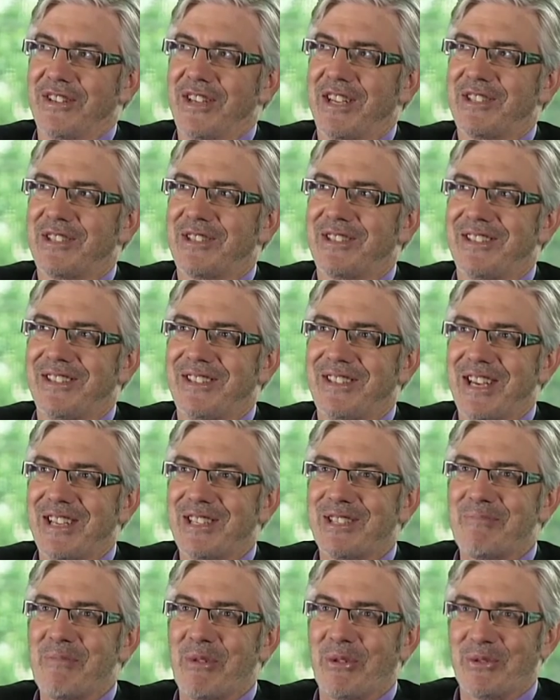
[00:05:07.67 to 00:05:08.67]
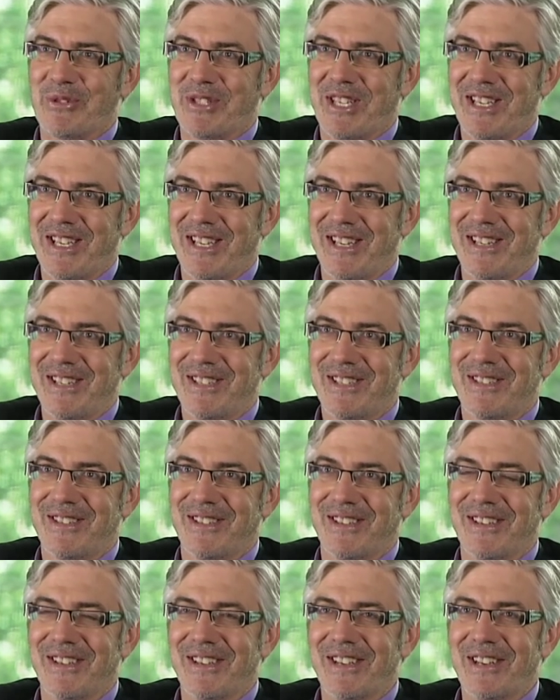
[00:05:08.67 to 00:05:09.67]
Dad's, Dad's Maltese.
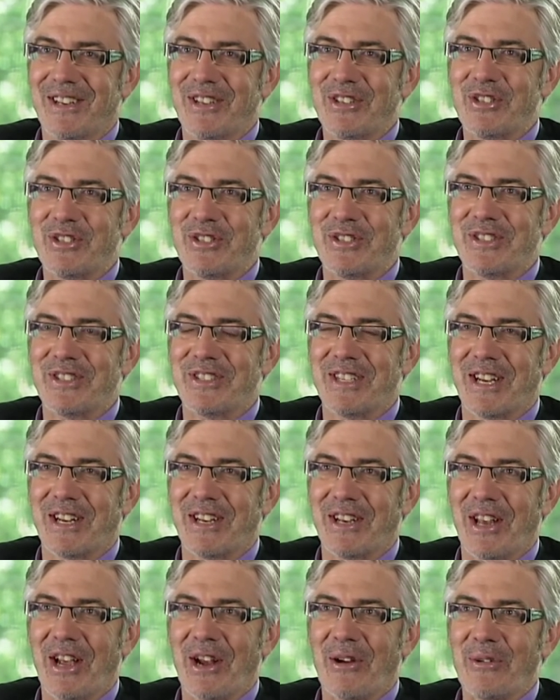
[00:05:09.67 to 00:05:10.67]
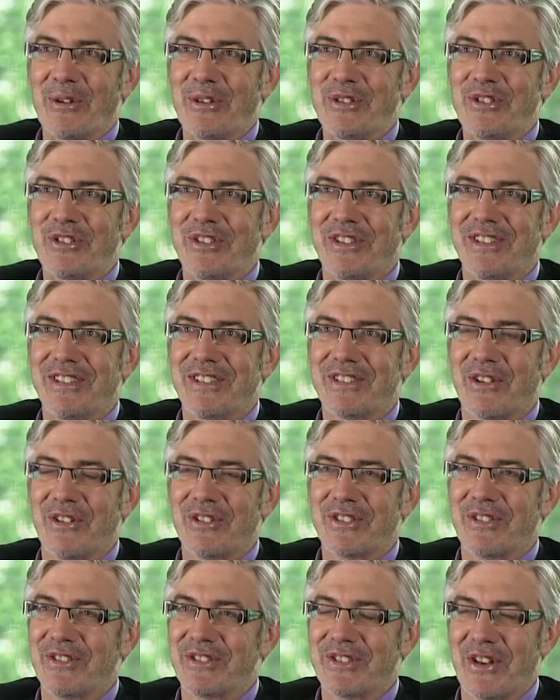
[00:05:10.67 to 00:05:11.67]
Uh, English is his second language. He's got,
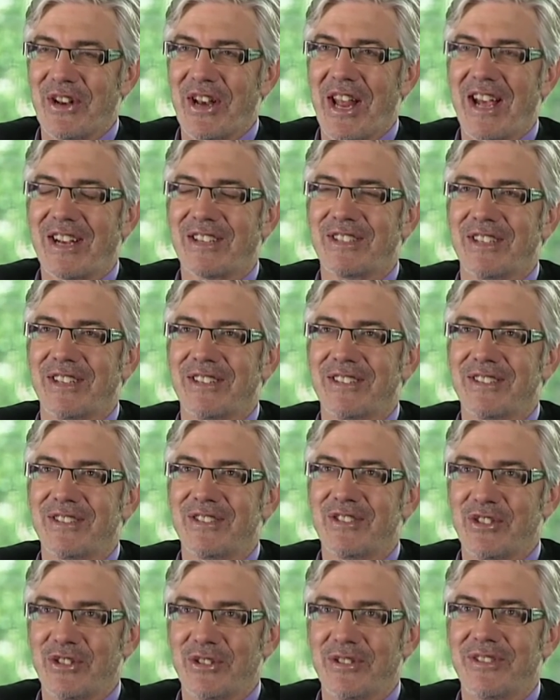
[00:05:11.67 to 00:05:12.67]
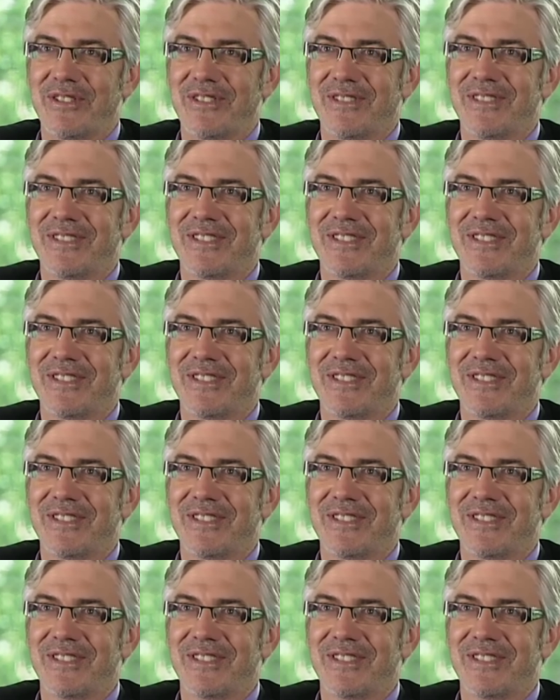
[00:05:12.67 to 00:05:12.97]
so he's got an accent still.